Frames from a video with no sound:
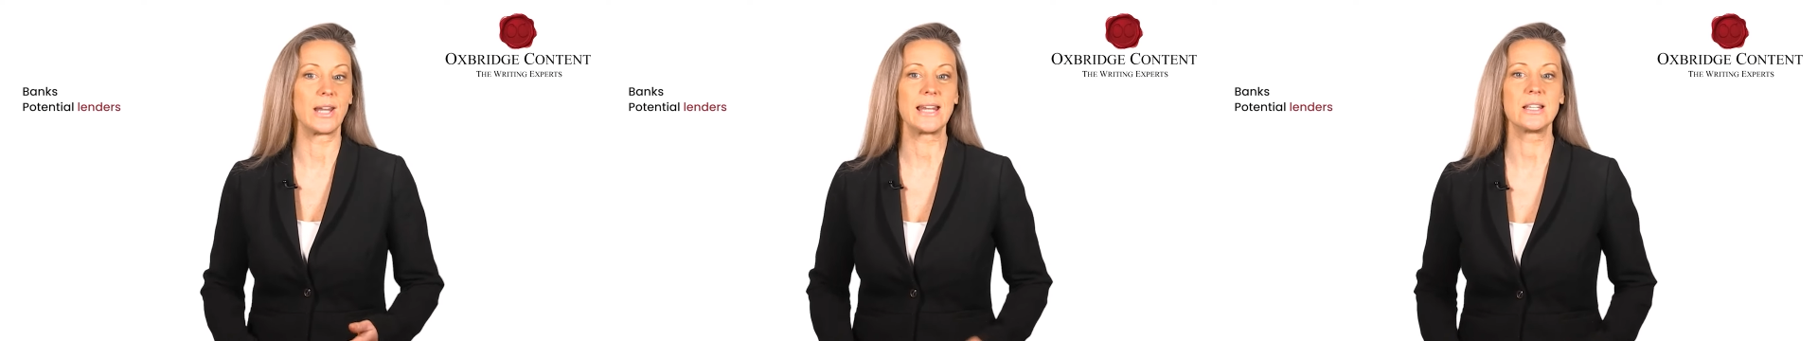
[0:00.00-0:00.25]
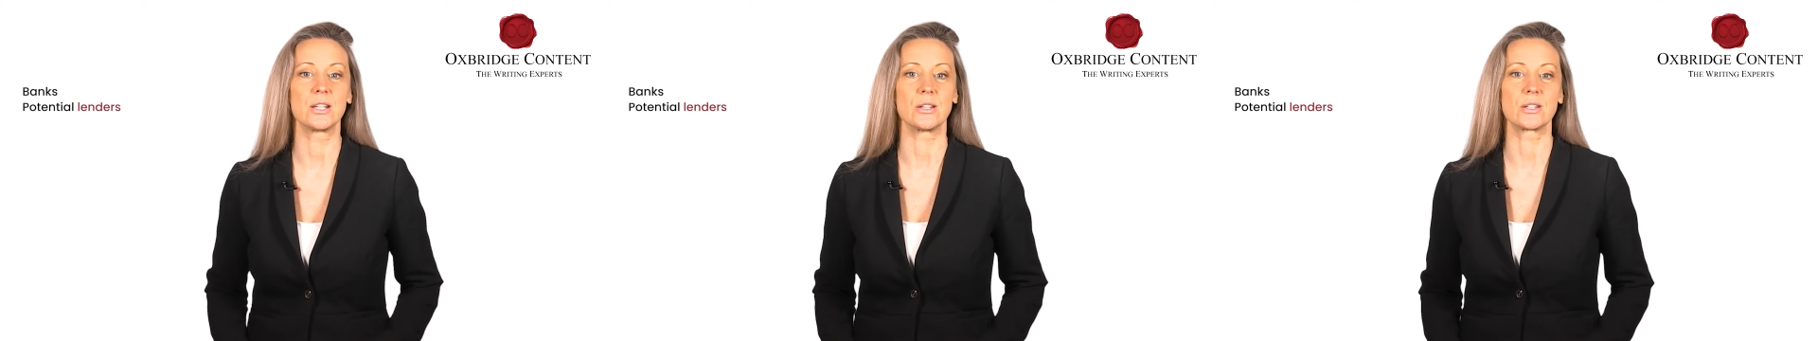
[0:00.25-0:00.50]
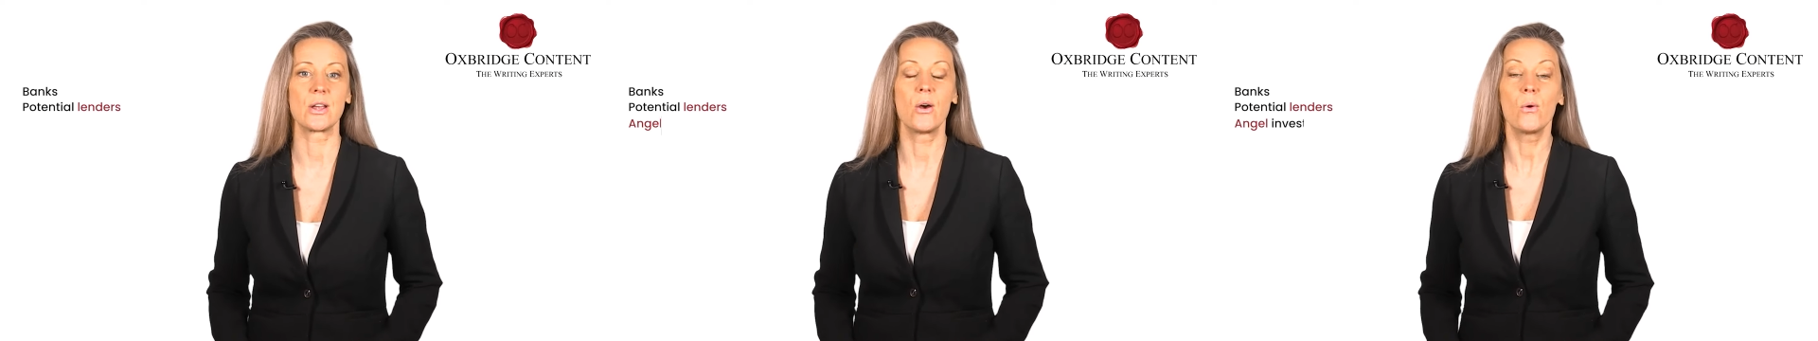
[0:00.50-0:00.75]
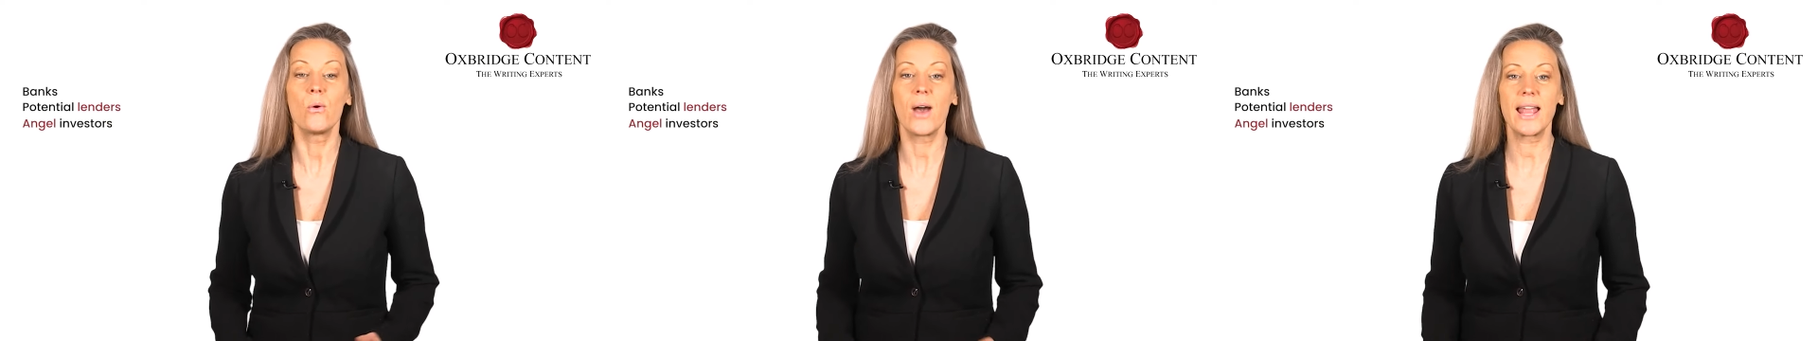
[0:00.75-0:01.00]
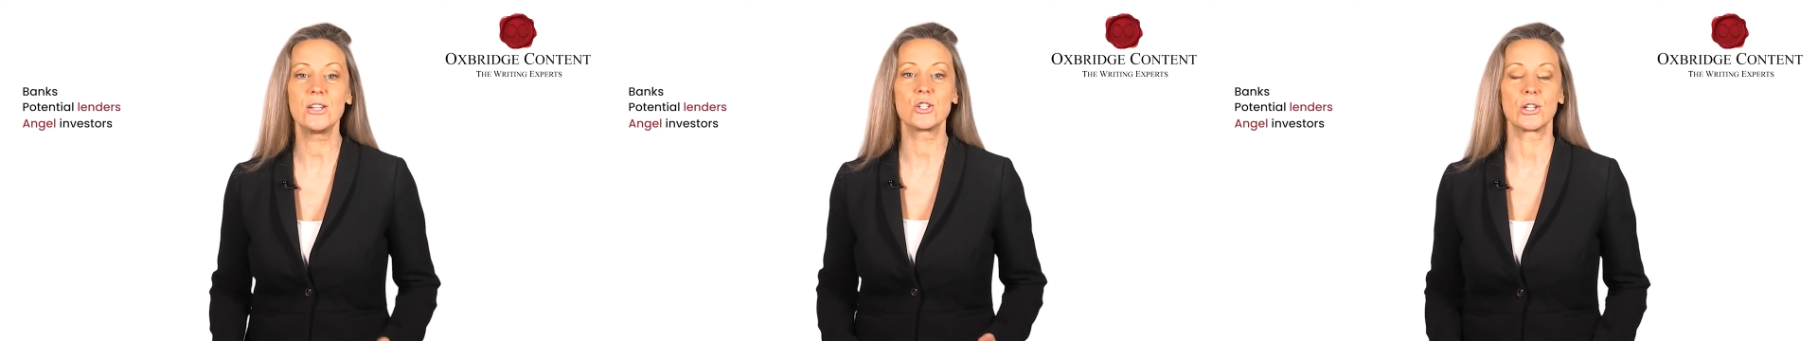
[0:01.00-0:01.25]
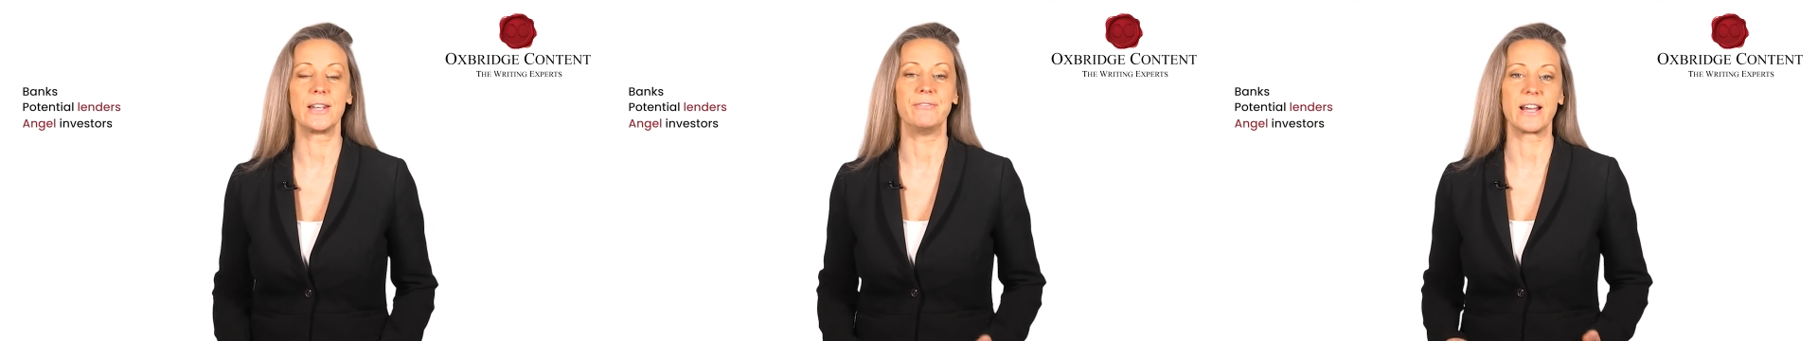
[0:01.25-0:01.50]
lenders, or
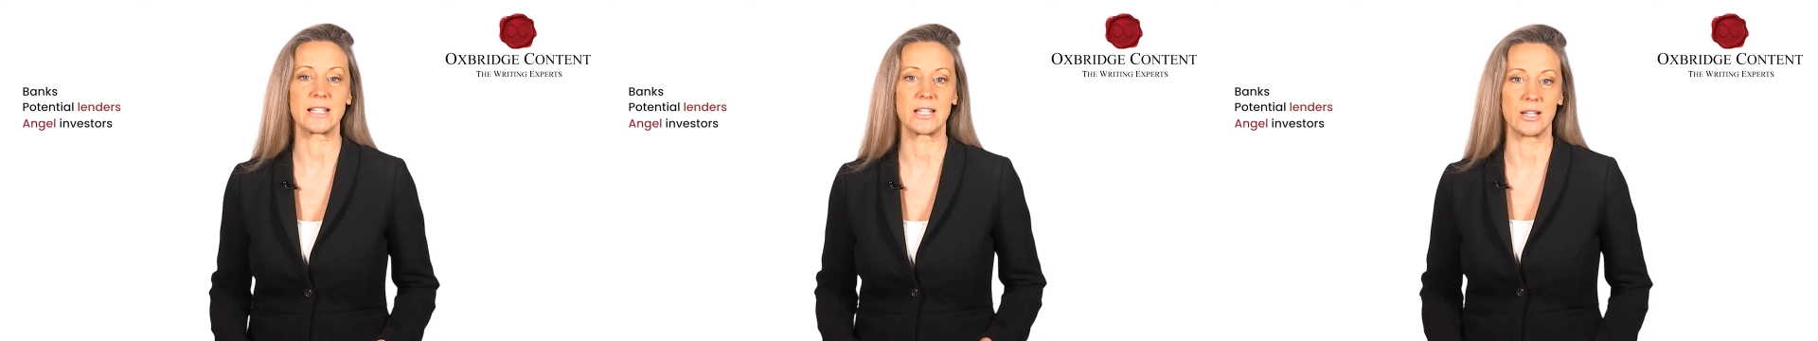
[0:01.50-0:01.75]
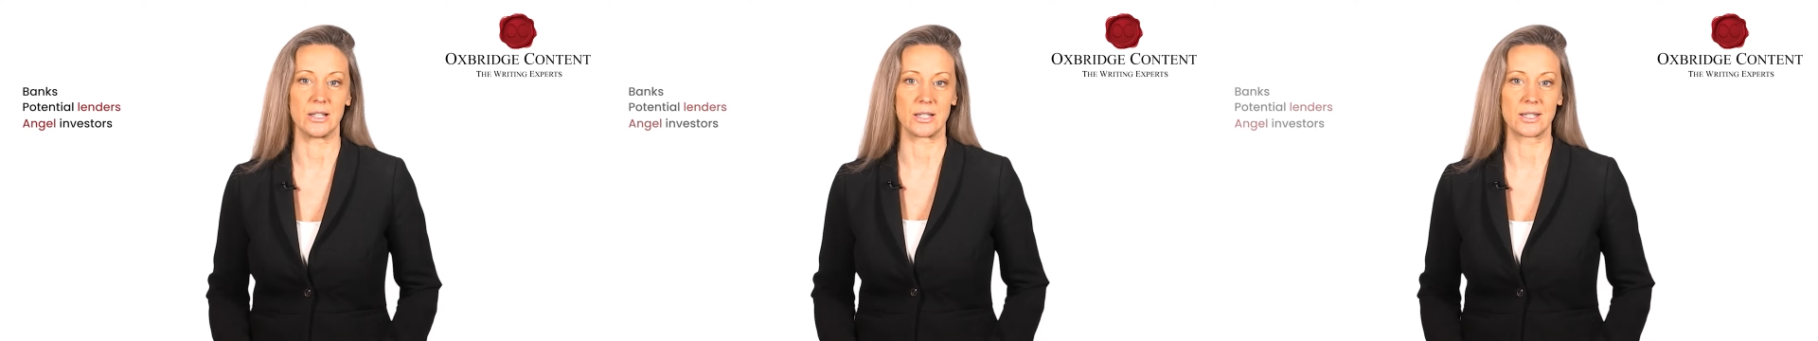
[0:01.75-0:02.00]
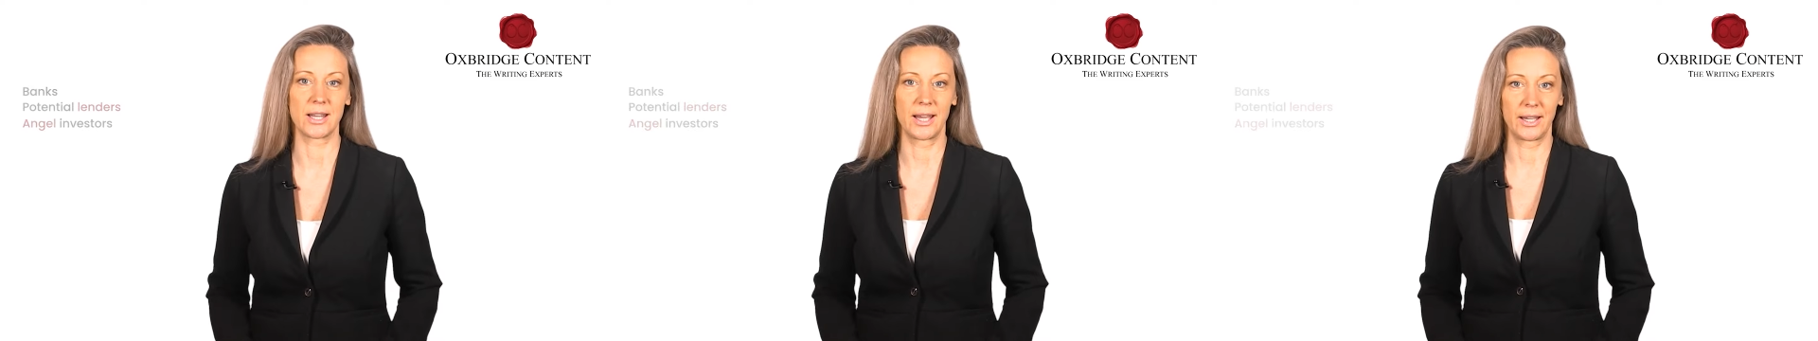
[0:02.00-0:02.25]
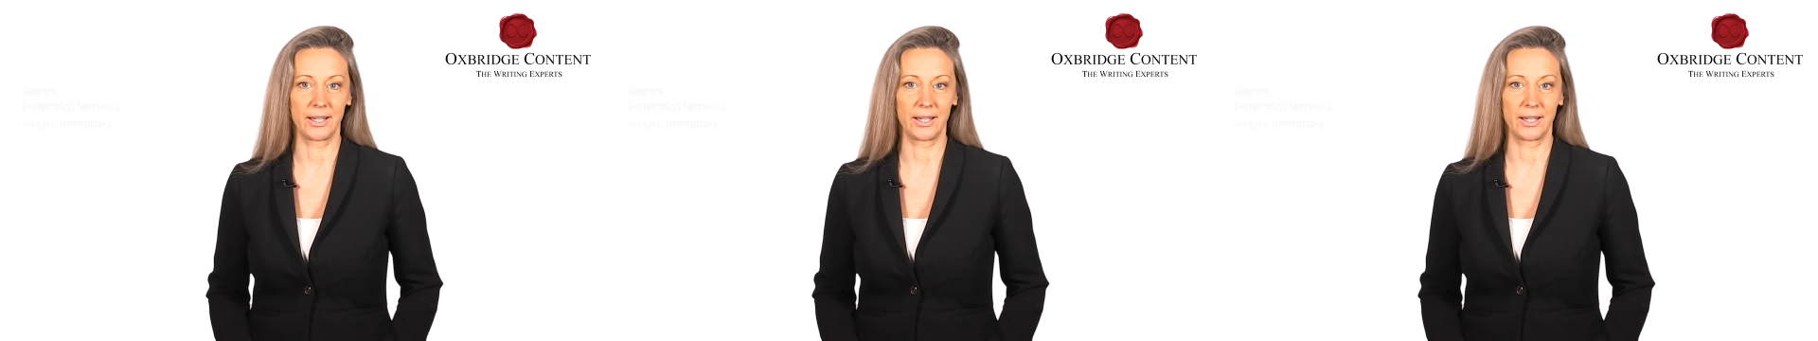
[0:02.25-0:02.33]
angel investors.